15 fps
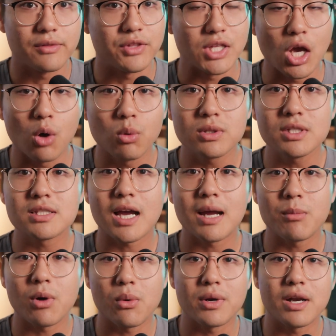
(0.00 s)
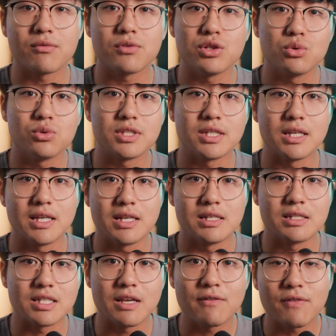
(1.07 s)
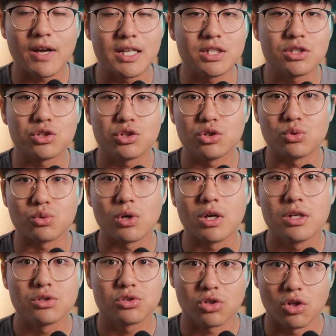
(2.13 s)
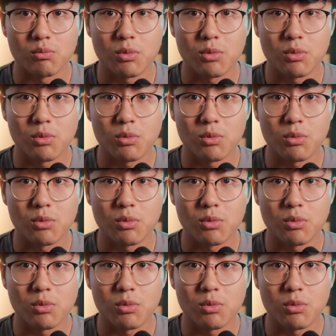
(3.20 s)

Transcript: The only time I would ever use it is if I need to shoot slow